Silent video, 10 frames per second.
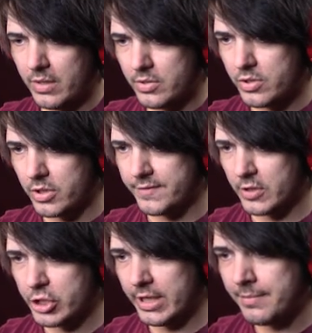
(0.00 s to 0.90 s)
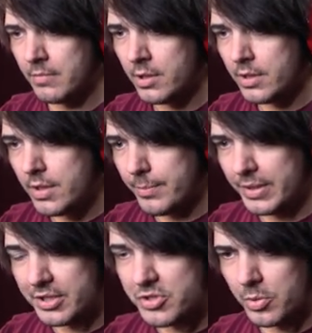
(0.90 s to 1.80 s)
search for shit.
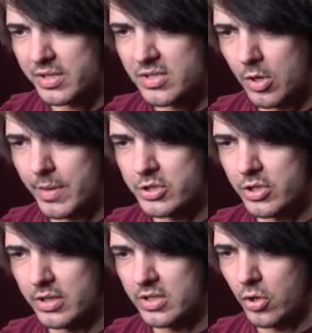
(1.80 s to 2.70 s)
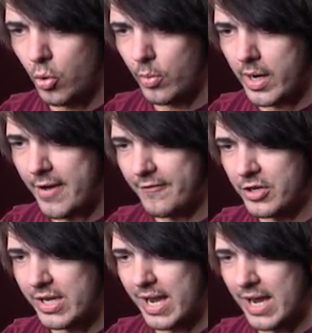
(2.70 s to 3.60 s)
But there's only so much you can do if
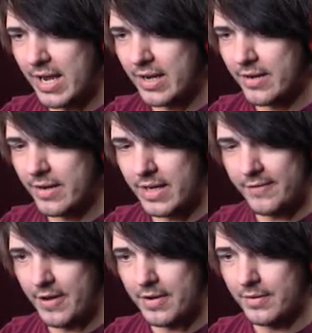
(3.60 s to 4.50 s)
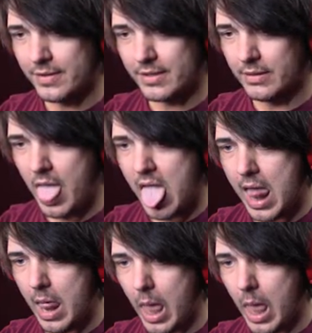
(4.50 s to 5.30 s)
you can't, if... Blah, blah,